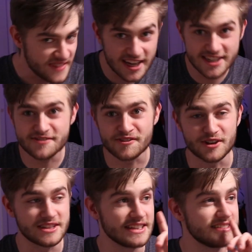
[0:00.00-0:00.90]
I don't even
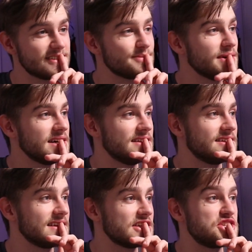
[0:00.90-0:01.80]
read this. You can
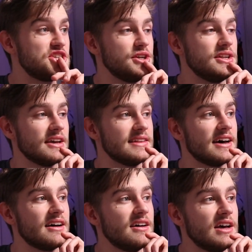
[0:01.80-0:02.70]
get a studio
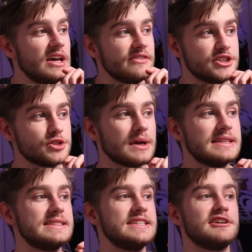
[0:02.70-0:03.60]
there for
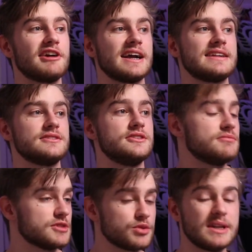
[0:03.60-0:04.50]
20
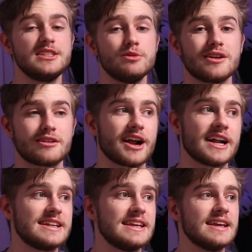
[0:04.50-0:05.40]
grand, well 21
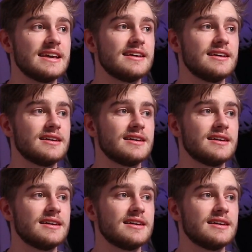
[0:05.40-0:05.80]
grand a year.